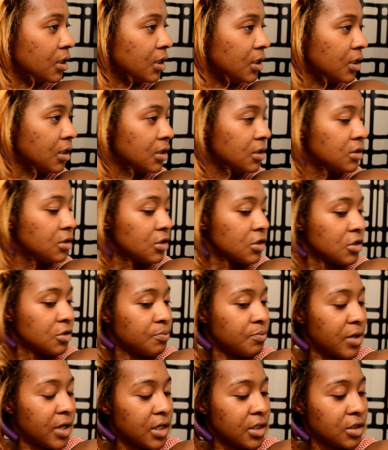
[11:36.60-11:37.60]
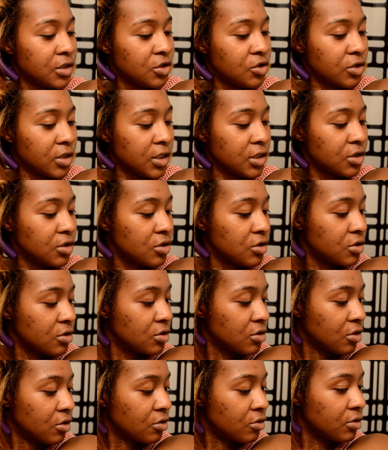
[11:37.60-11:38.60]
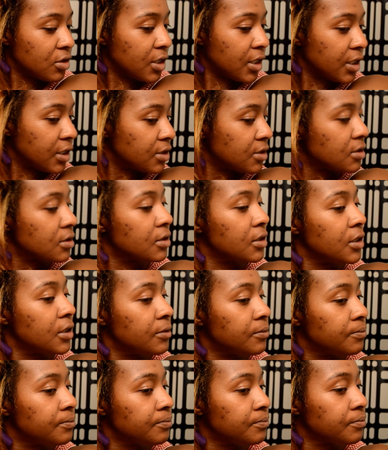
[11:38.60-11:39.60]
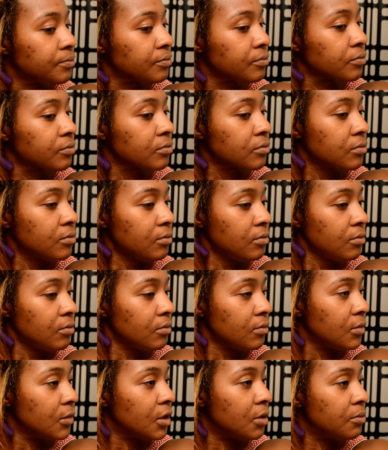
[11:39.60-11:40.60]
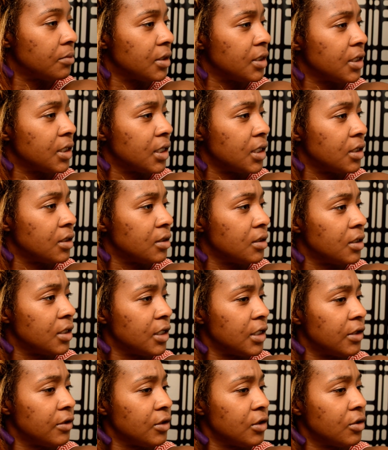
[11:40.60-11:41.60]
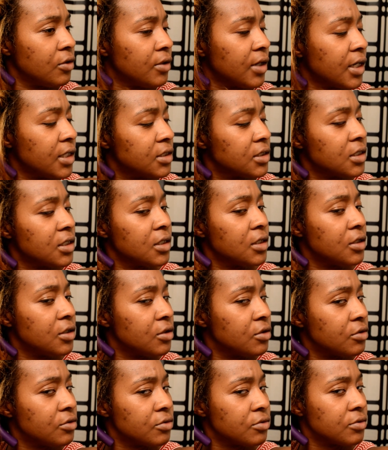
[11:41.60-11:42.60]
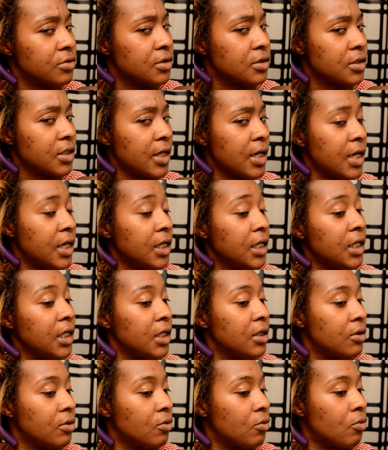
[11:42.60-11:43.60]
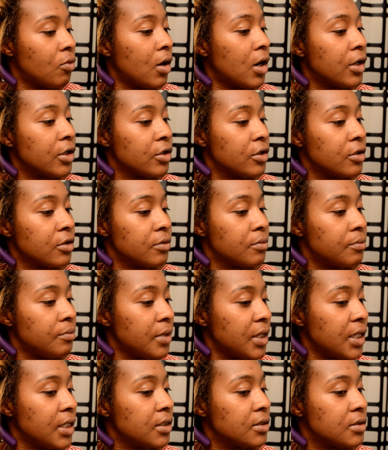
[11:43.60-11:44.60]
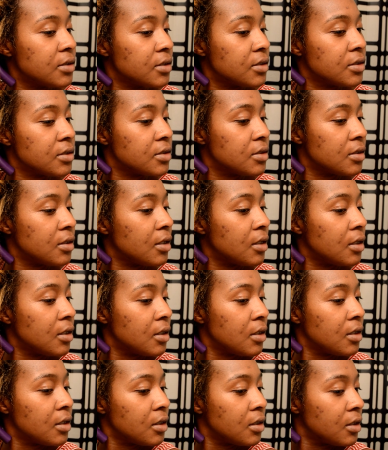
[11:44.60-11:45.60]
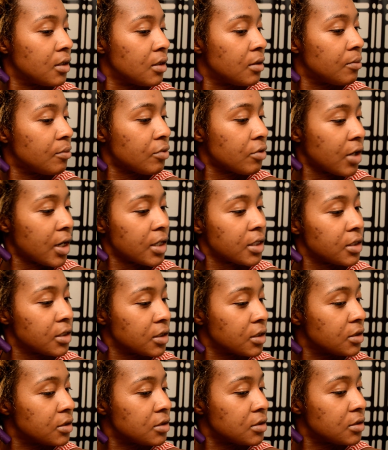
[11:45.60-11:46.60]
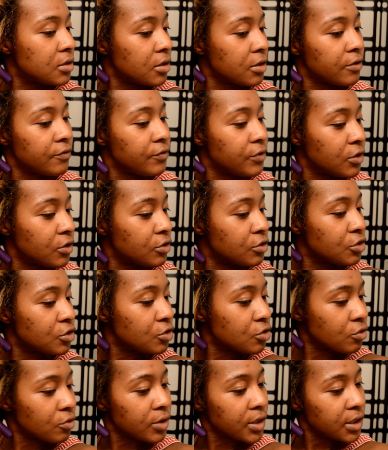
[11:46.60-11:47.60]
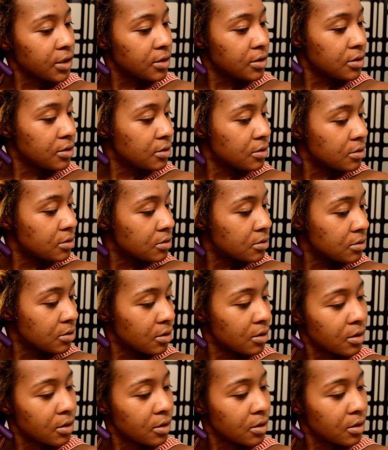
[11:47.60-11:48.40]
It just penetrates so nicely. But again, you guys could use any water-based product of your choice.